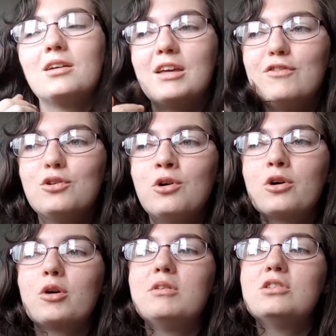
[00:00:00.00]
If you're not
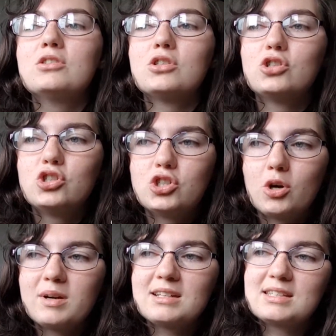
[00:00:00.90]
going to
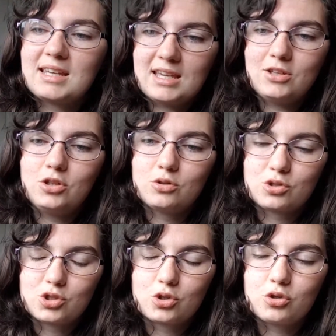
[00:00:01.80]
show it in your
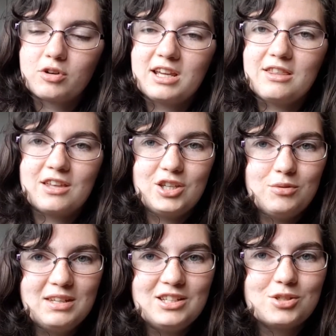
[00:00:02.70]
story, then you
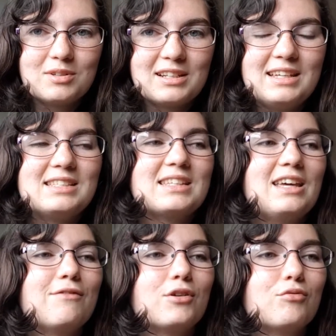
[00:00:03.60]
need to at least
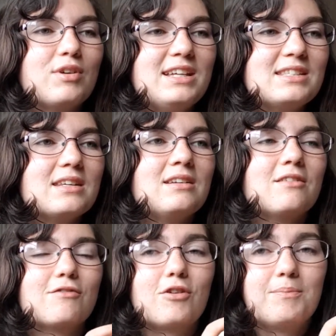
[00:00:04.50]
give a reason
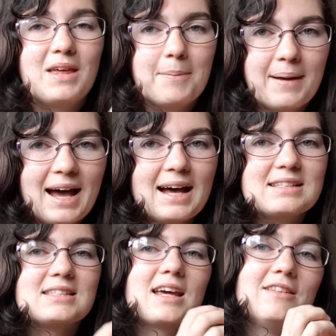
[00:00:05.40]
from their
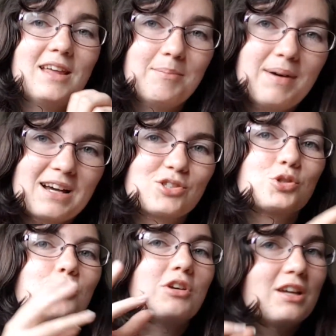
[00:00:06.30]
past and their
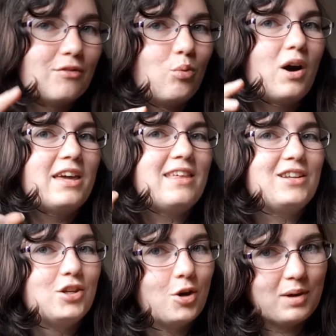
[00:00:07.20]
backstory of why they
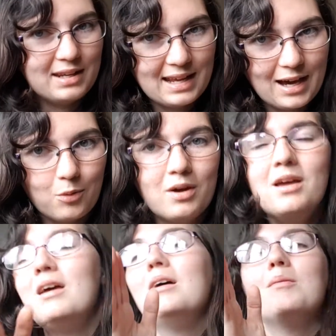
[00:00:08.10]
know it now.
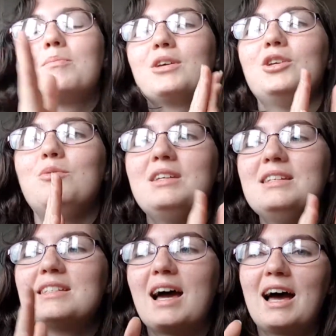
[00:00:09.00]
But you need
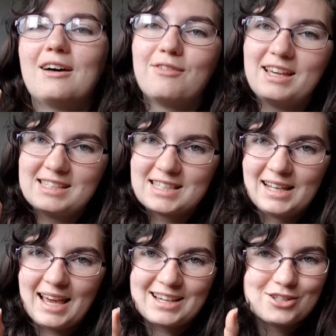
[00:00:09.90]
to have a
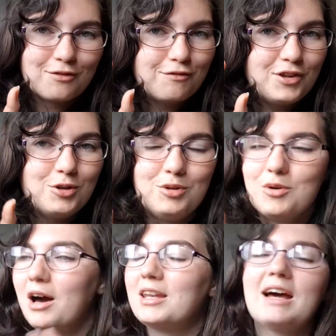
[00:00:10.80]
select few. You can't